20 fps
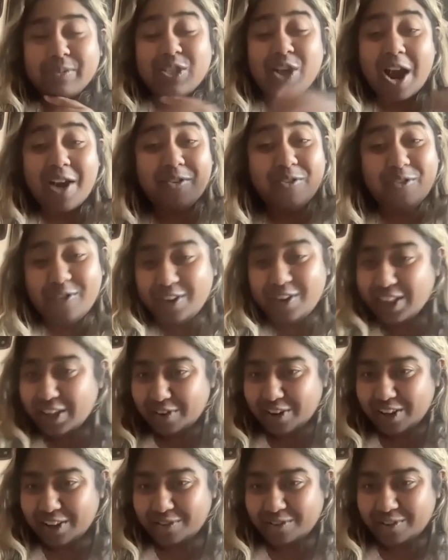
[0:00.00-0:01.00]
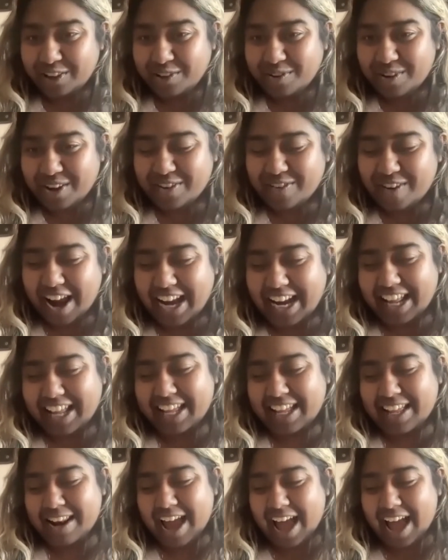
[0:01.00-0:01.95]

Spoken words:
So I really, really, really want to write it.